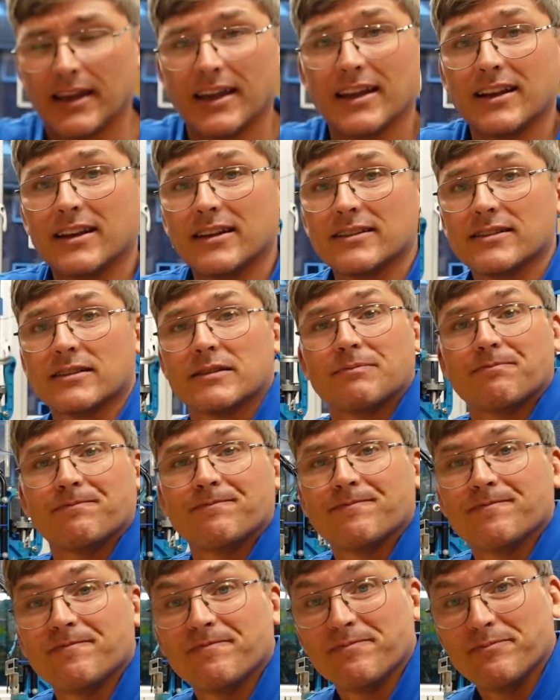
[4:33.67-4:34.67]
It is
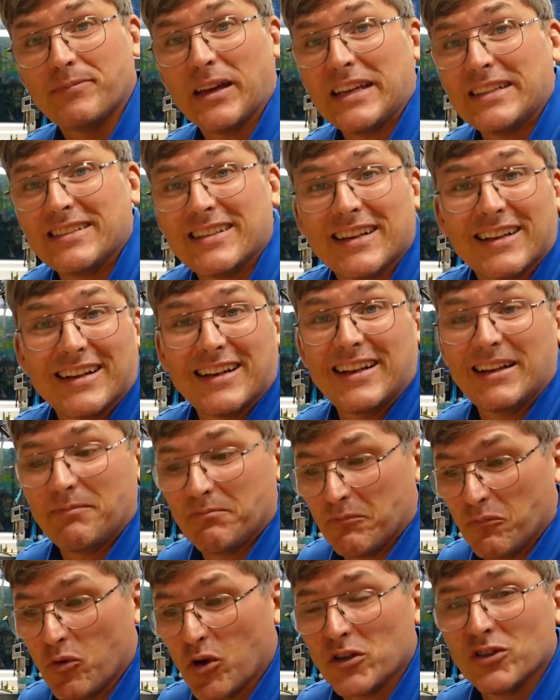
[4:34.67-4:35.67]
basically
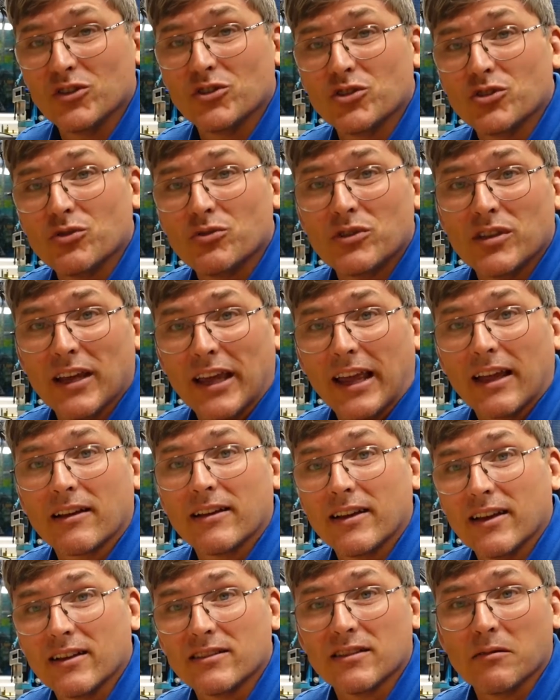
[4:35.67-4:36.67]
what you're shooting
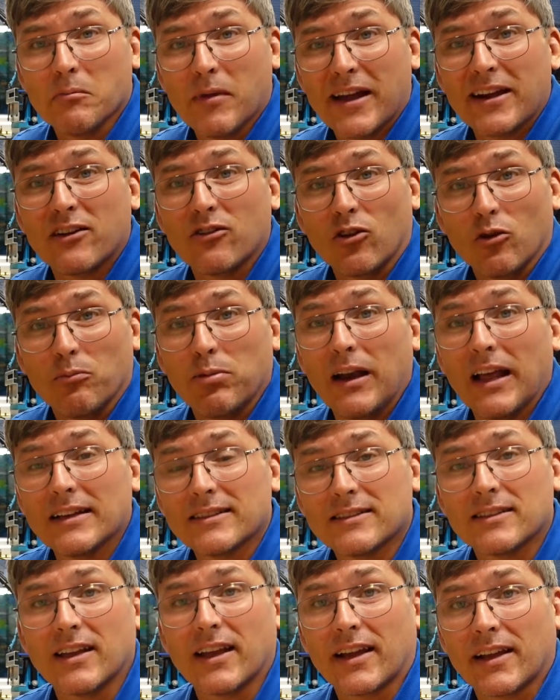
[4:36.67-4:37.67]
is a
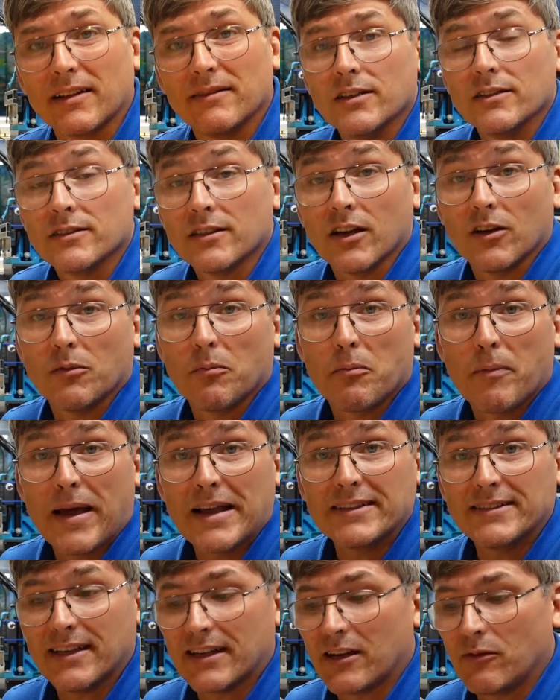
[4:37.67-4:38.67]
microplastic. So
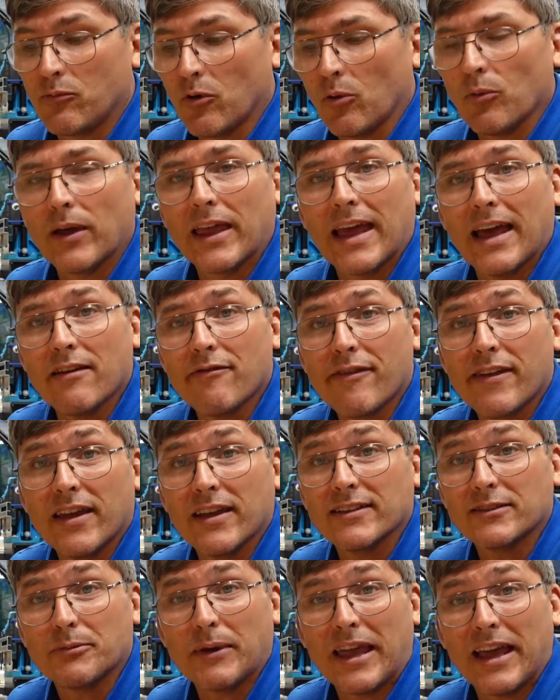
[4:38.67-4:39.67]
basically what we have
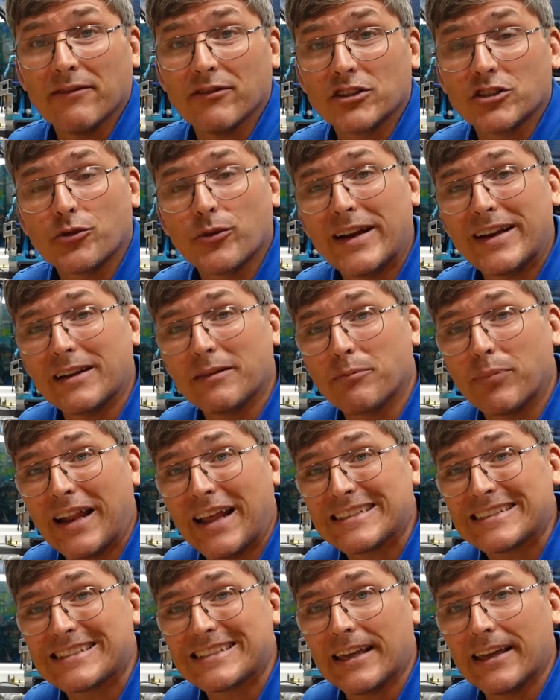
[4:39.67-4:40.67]
here is we have a shredded
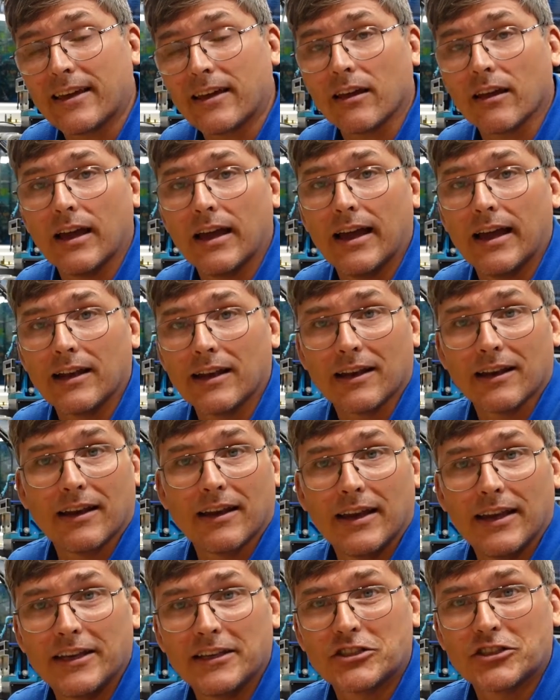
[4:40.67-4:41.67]
plastic, and
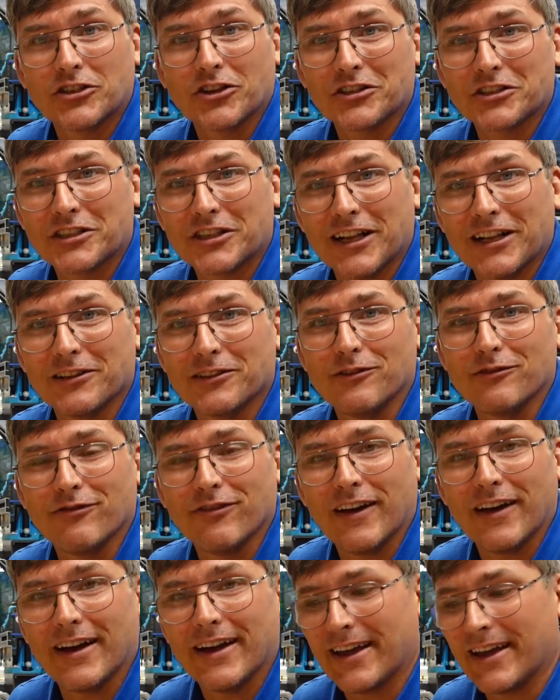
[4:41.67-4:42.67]
each shot shell you
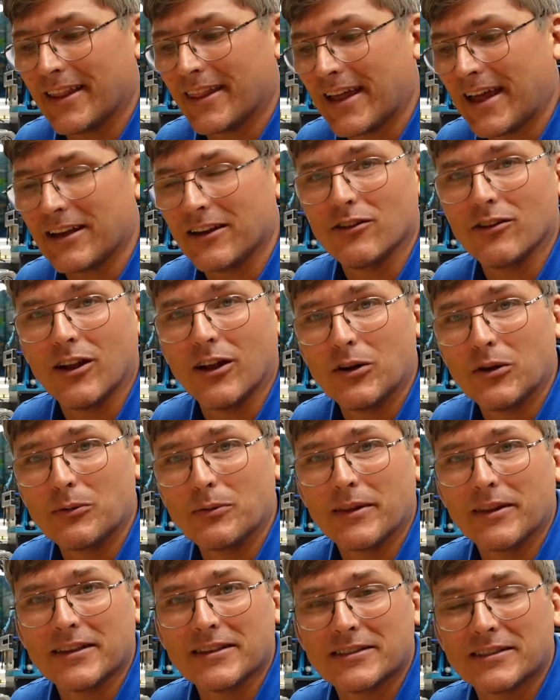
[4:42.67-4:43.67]
fire that you load
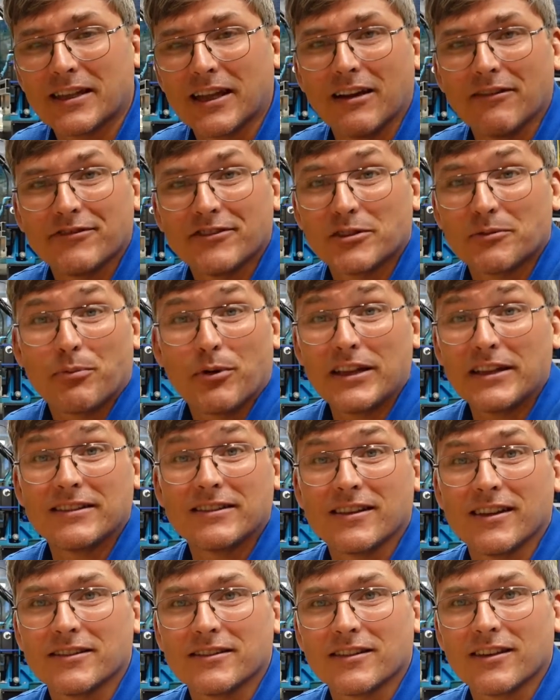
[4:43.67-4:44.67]
with this stuff
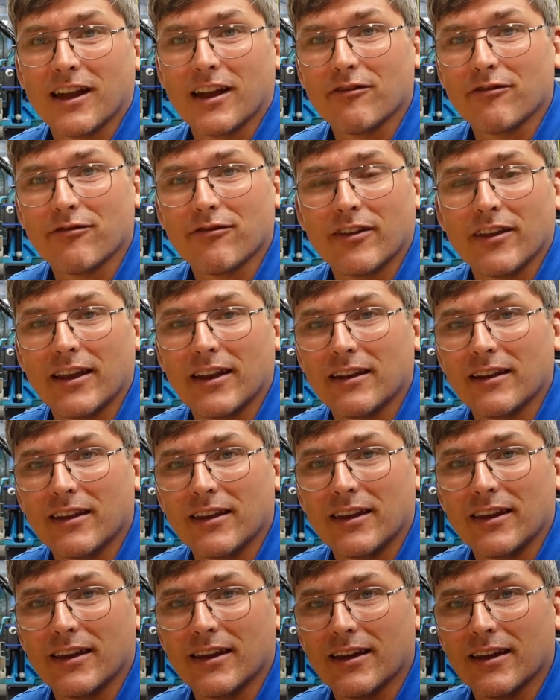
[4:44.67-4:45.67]
spreads this stuff in
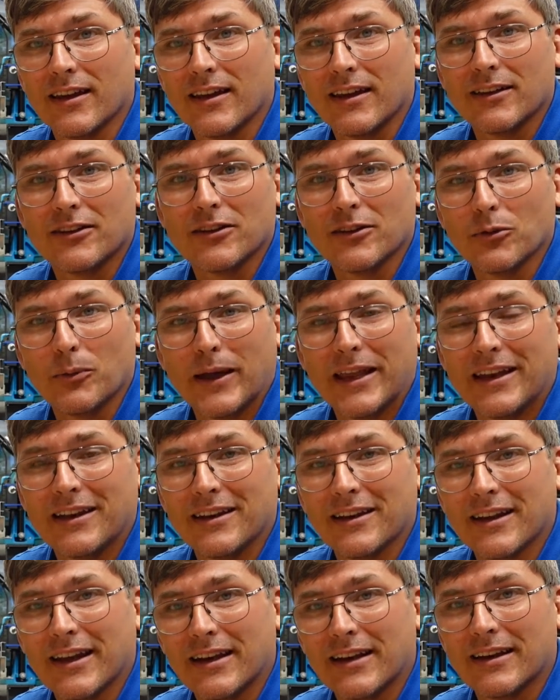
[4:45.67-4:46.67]
the into the
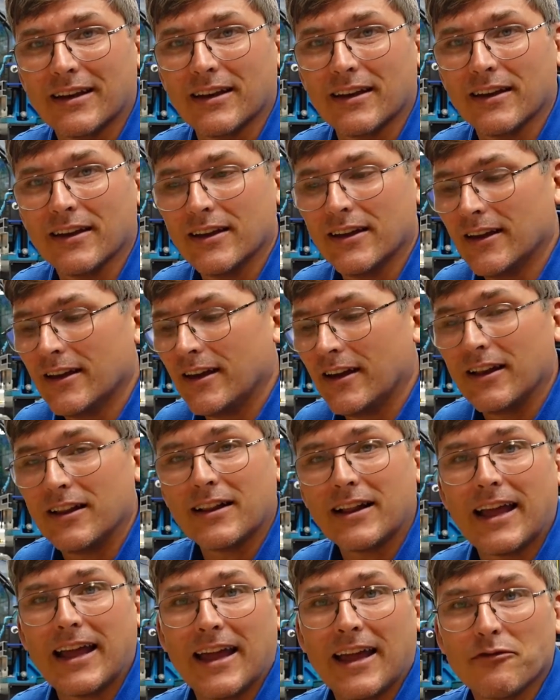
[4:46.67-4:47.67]
wind, and
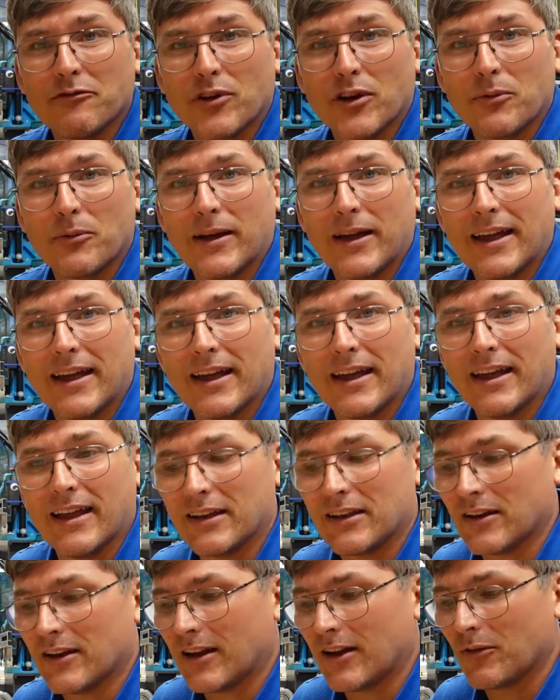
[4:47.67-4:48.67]
it'll get everywhere.
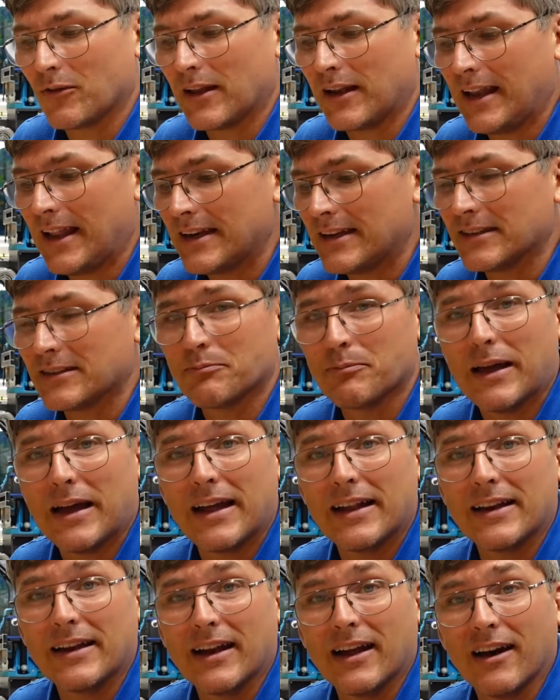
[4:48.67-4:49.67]
And you know, the lead is
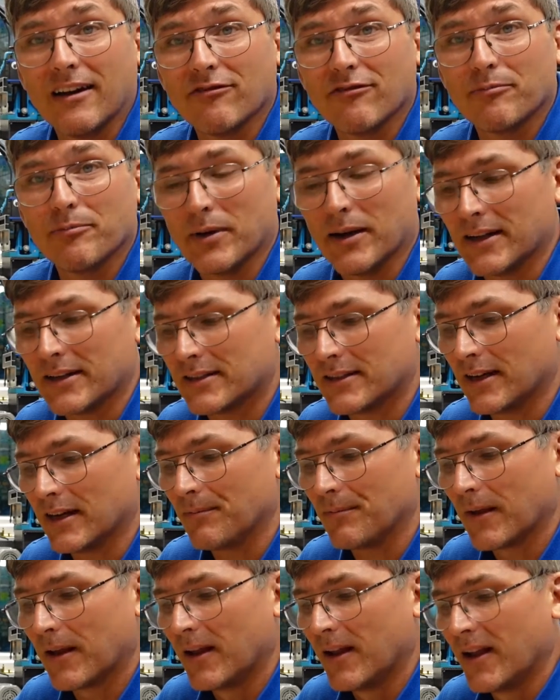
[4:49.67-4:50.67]
bad enough, but
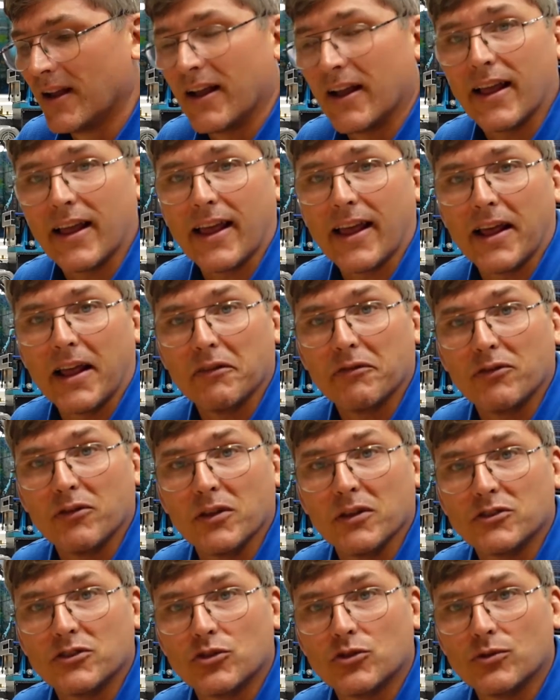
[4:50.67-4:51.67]
if
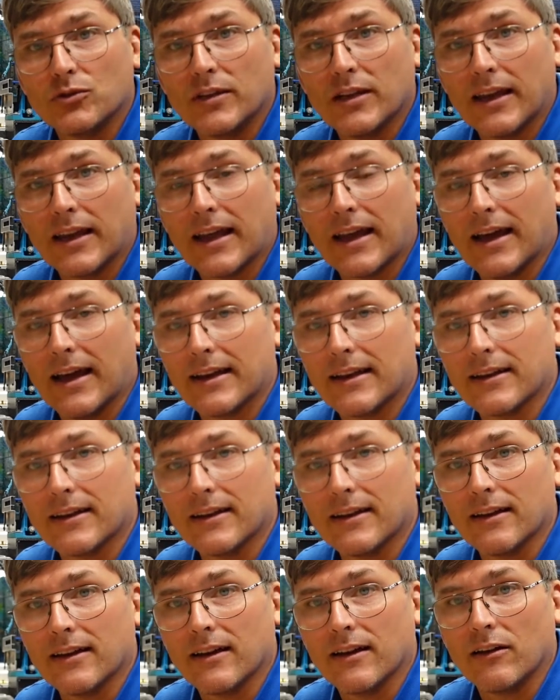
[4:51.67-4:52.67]
you're shooting at
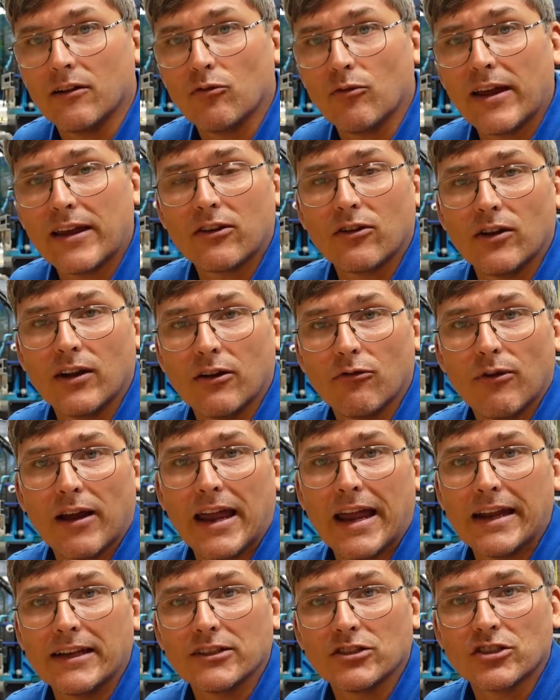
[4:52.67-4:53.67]
a regular
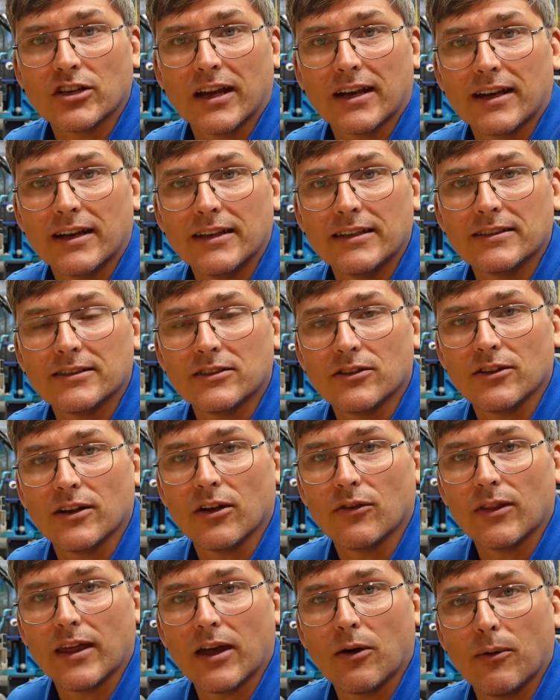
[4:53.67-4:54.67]
range, at least, you
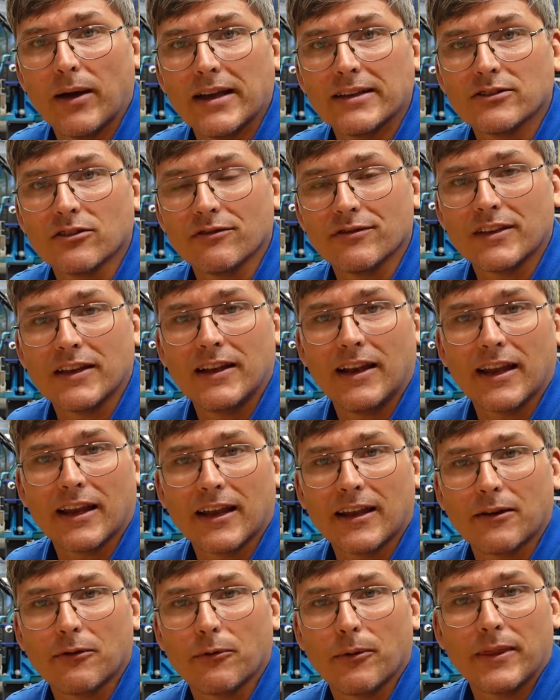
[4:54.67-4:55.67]
know, there are ways of dealing
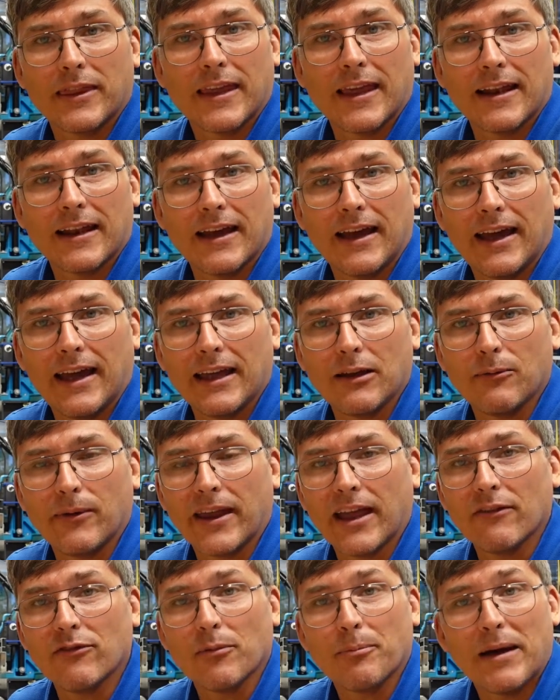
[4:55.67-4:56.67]
it with the NAA.
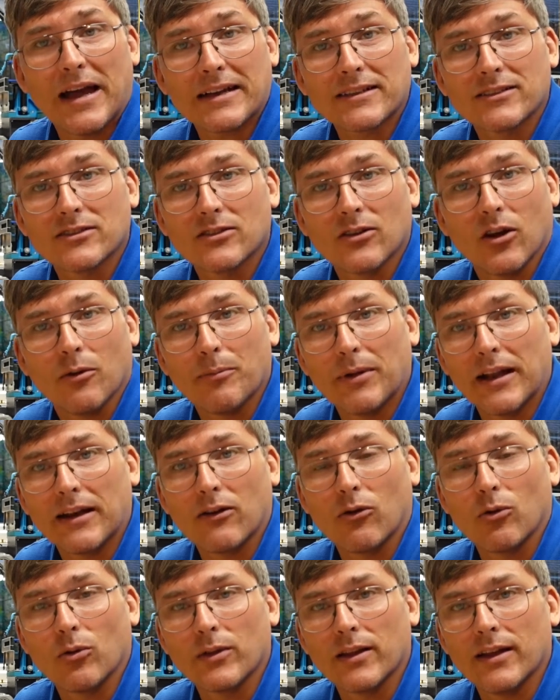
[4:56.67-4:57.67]
We have a backstop
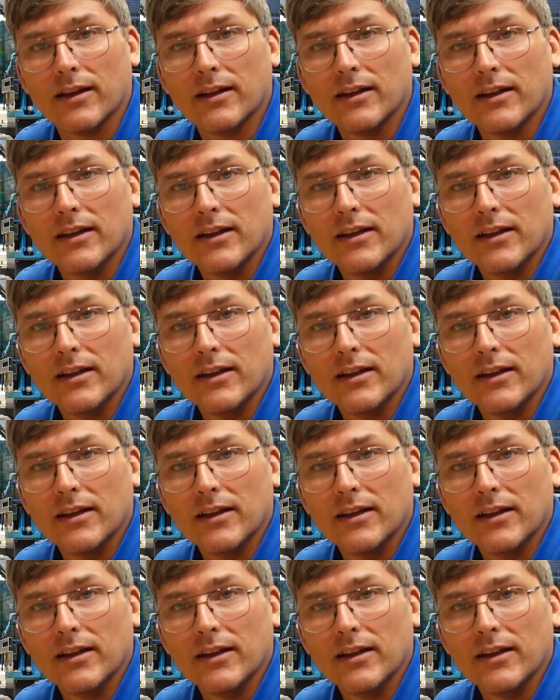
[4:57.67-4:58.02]
and all the